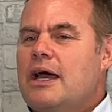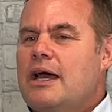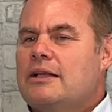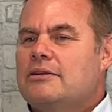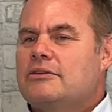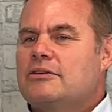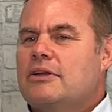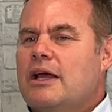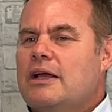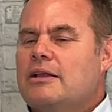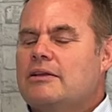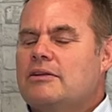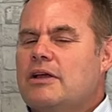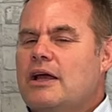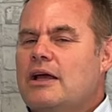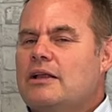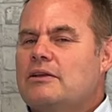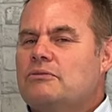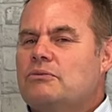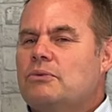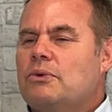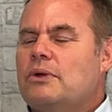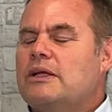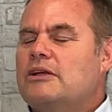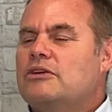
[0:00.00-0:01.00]
and, and,
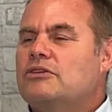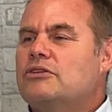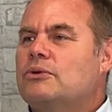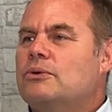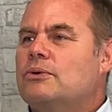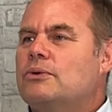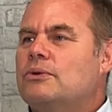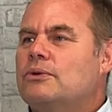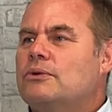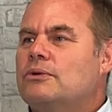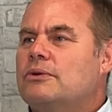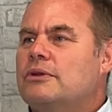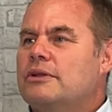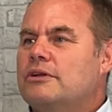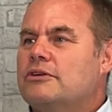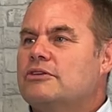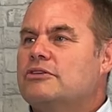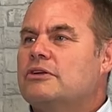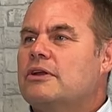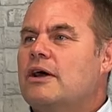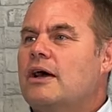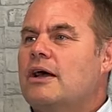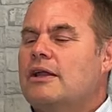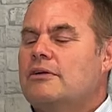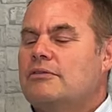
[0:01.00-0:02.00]
and really start the
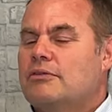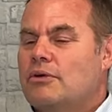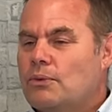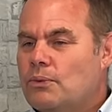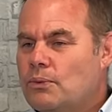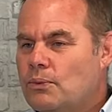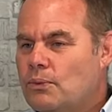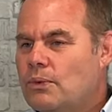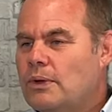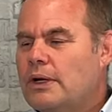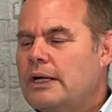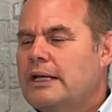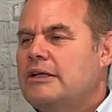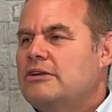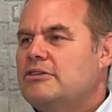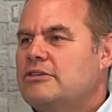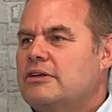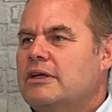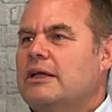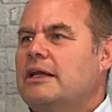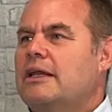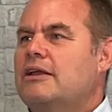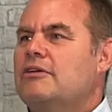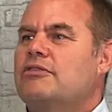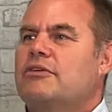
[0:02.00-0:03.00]
start of a really
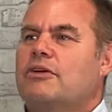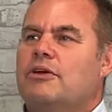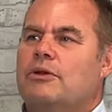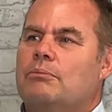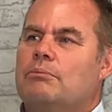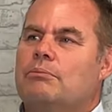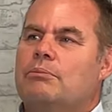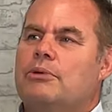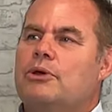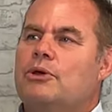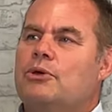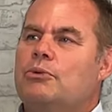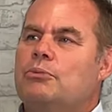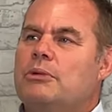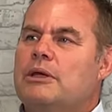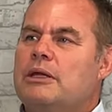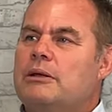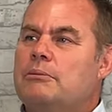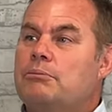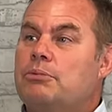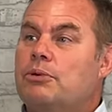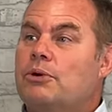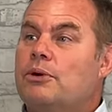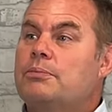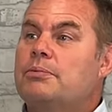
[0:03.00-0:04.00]
significant boom in
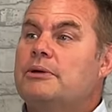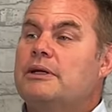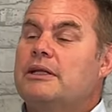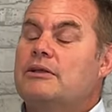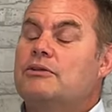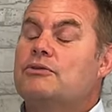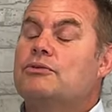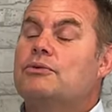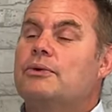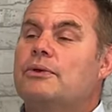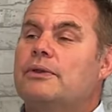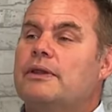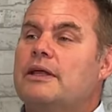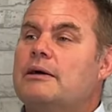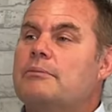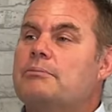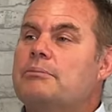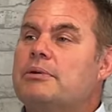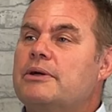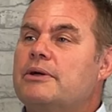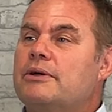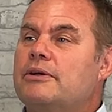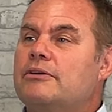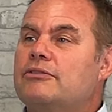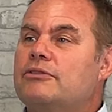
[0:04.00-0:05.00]
property through that
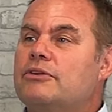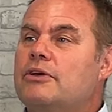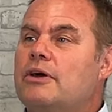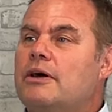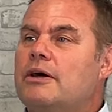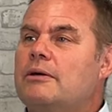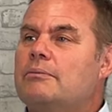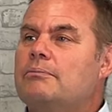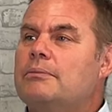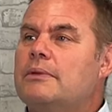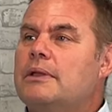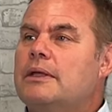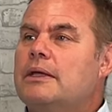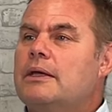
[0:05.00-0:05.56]
period of time.